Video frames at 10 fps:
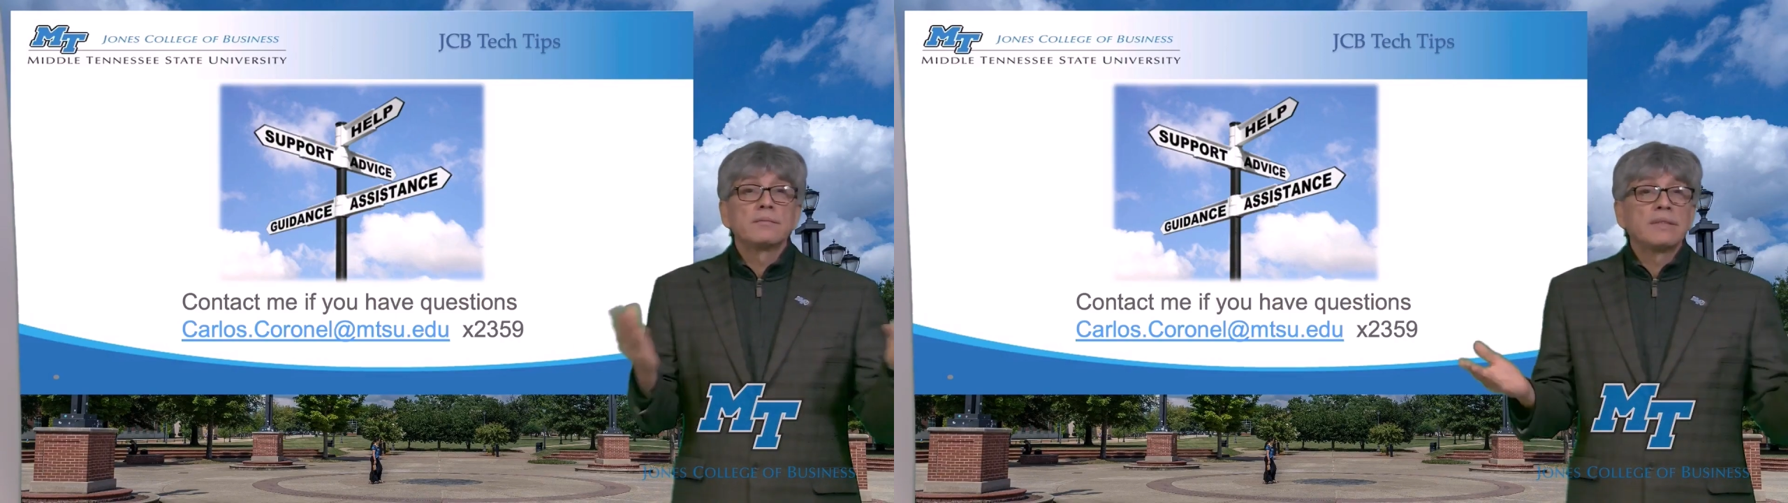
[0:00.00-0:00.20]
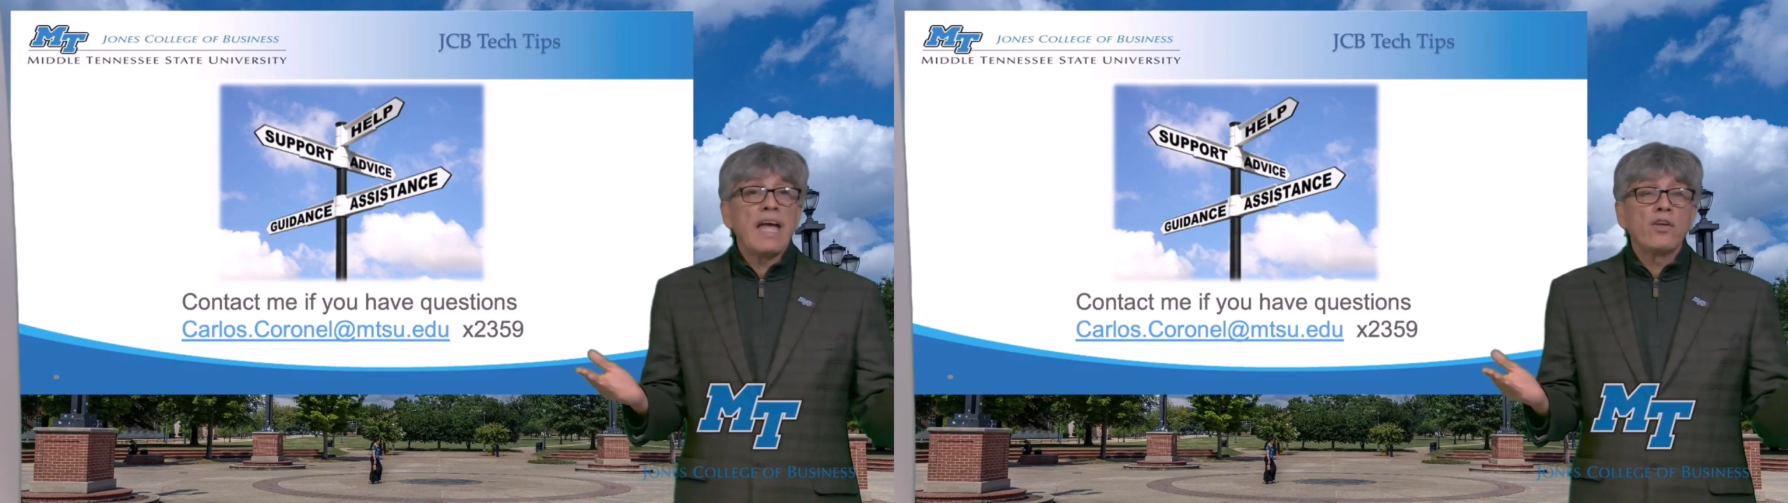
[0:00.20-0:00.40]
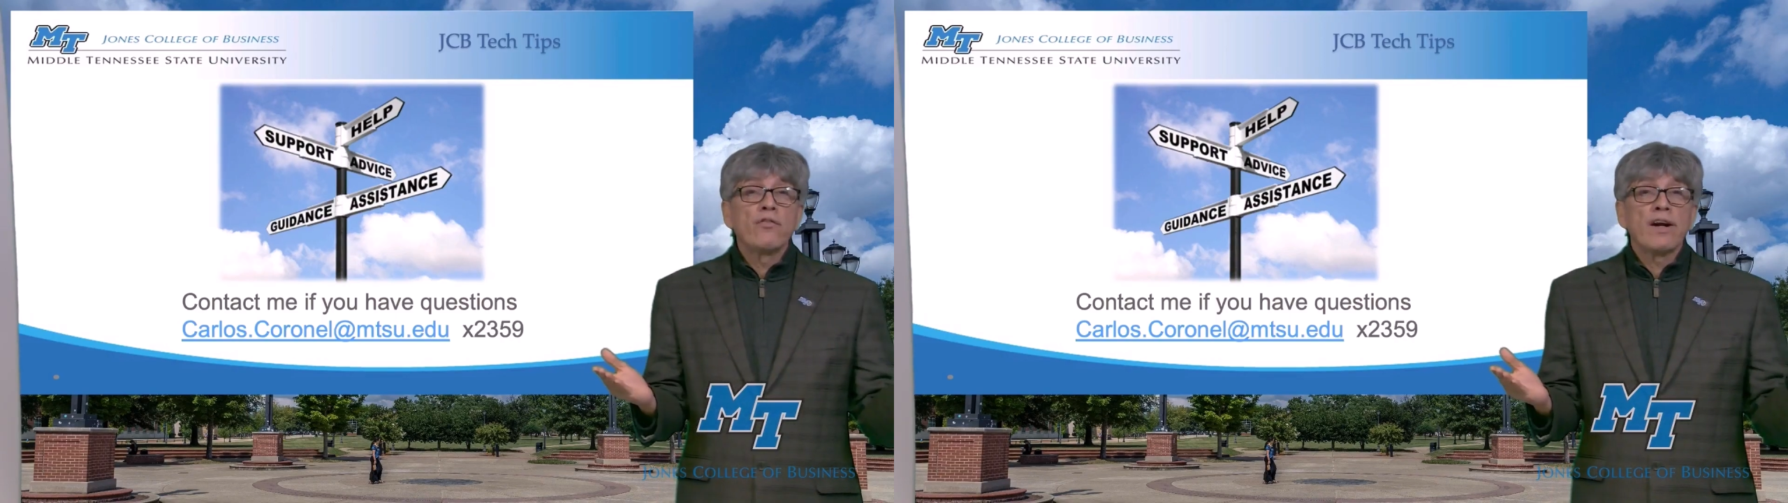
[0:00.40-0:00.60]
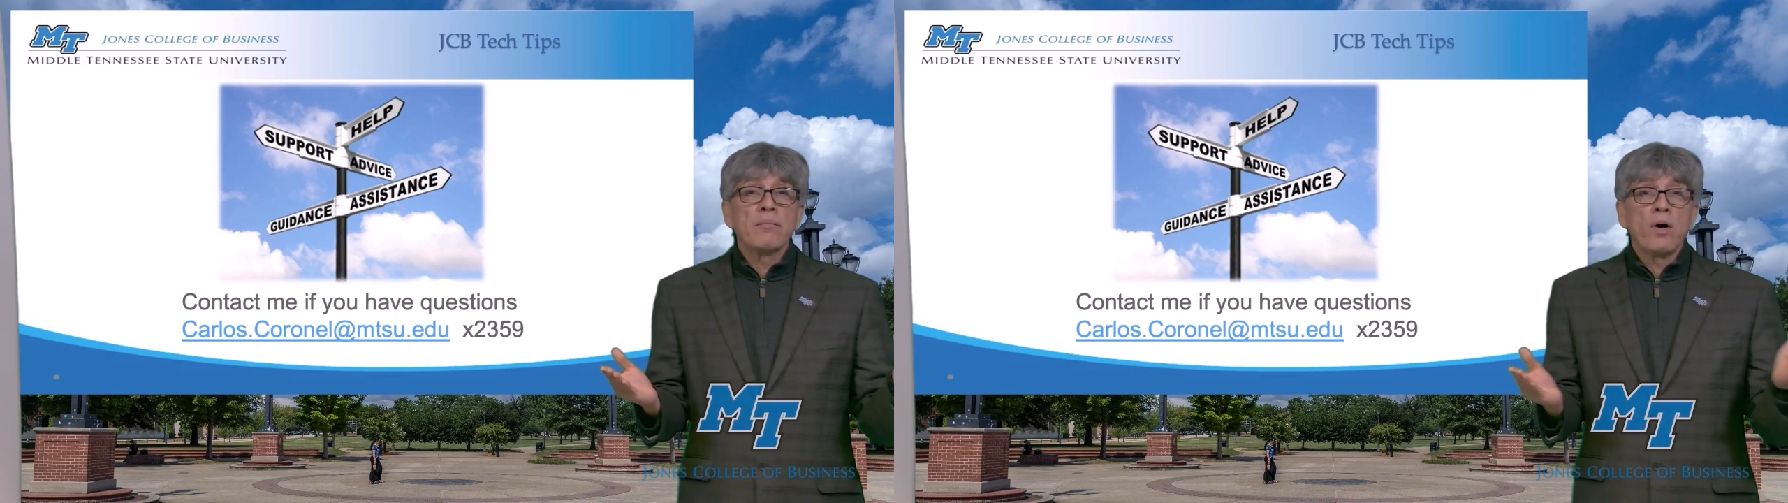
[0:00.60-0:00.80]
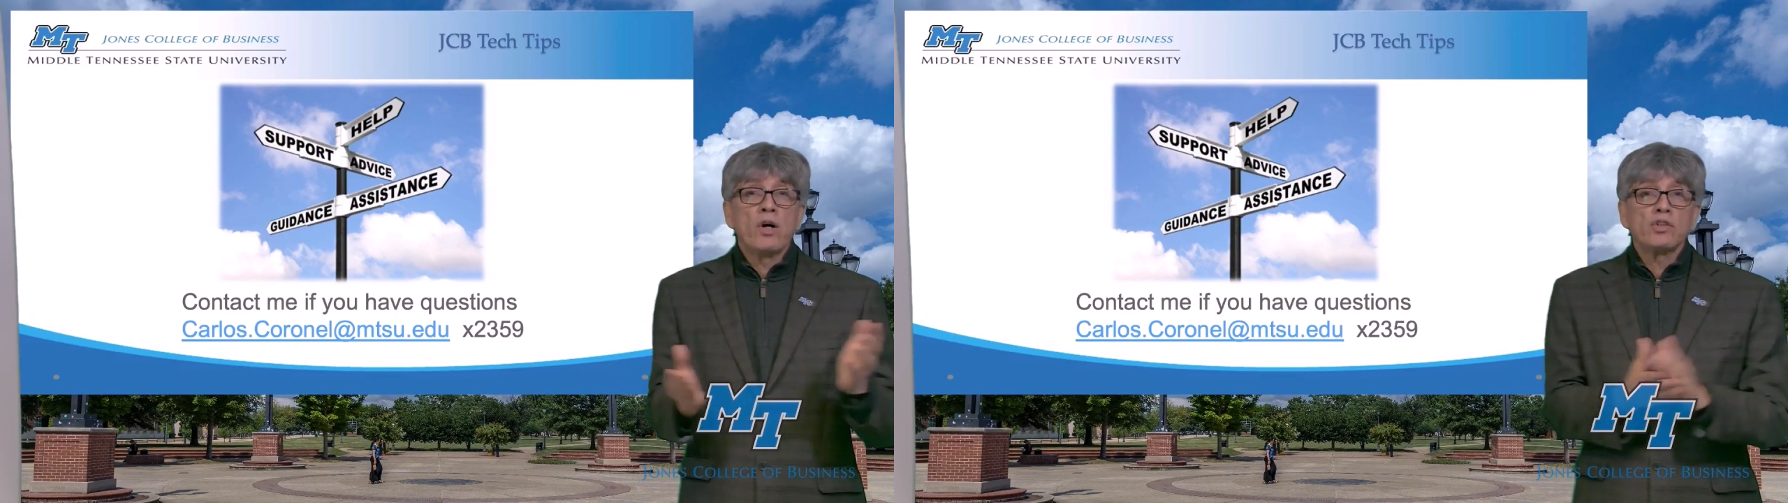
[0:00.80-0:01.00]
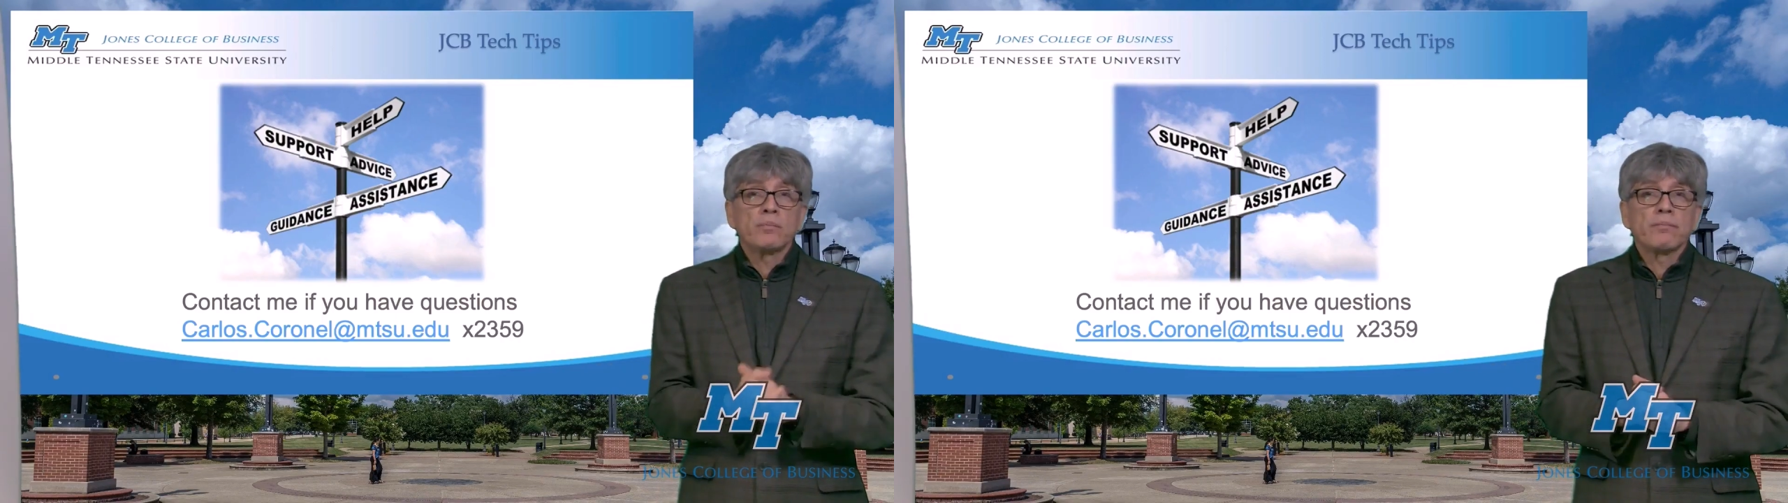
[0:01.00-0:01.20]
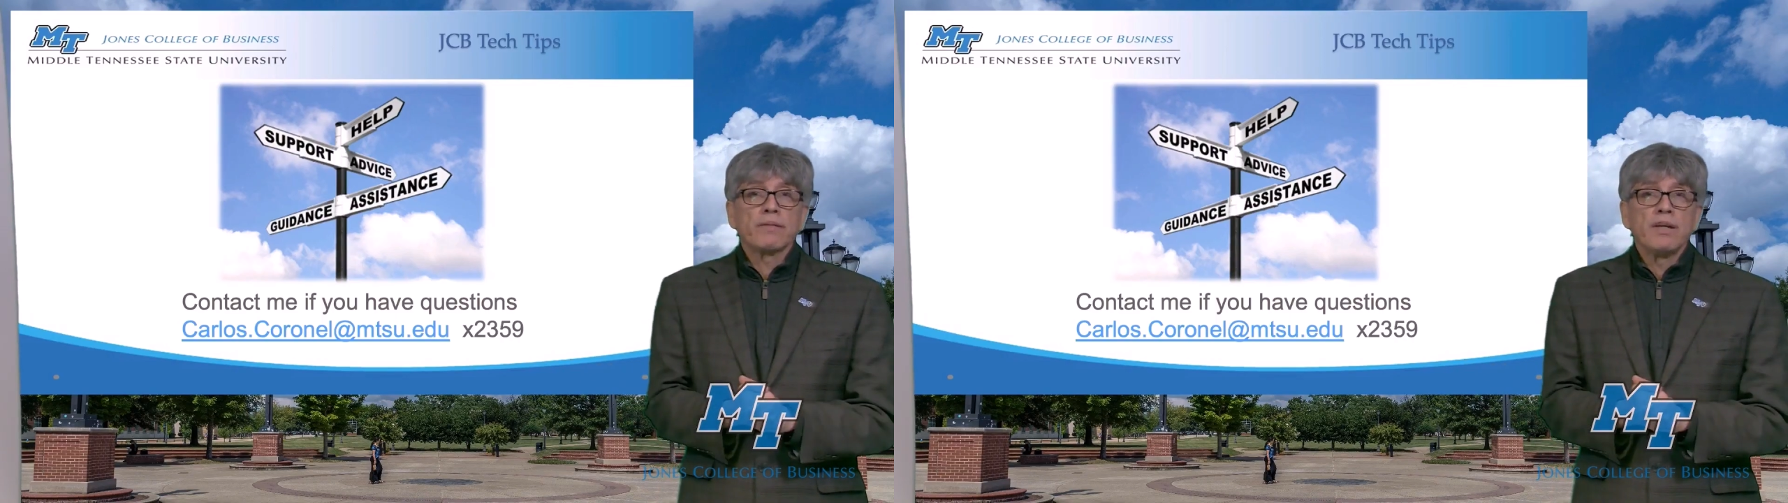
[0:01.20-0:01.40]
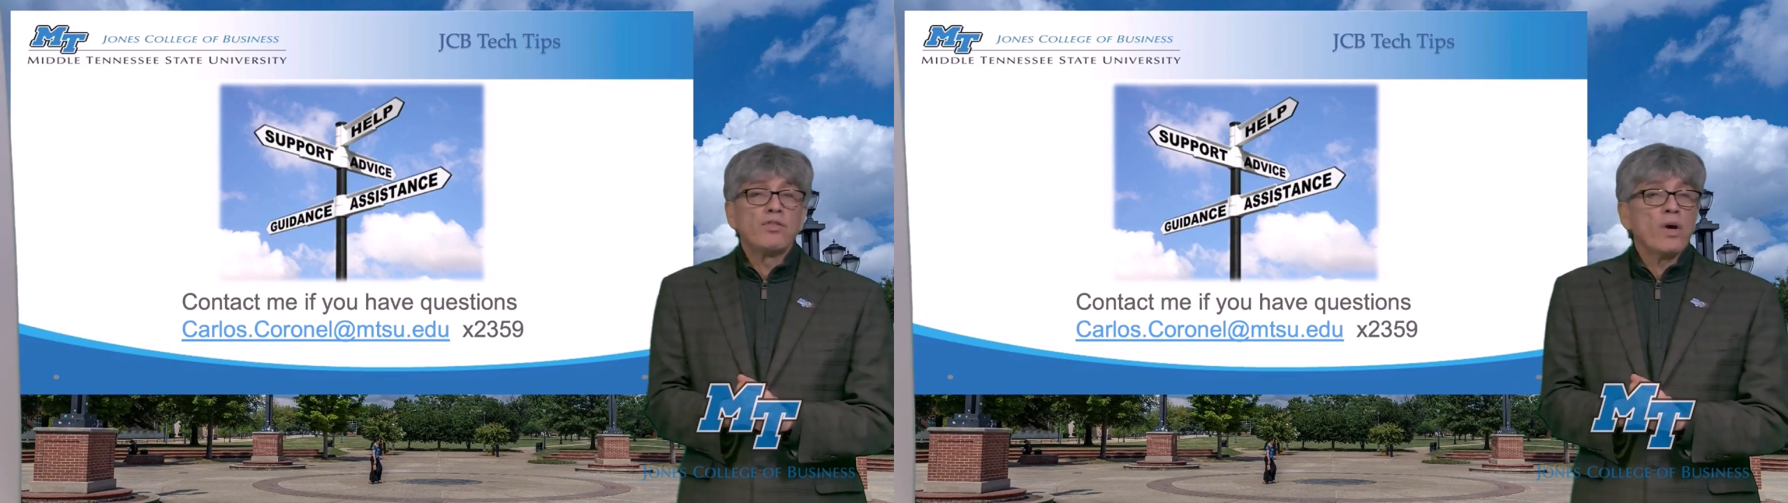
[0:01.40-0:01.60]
Thank you very much. If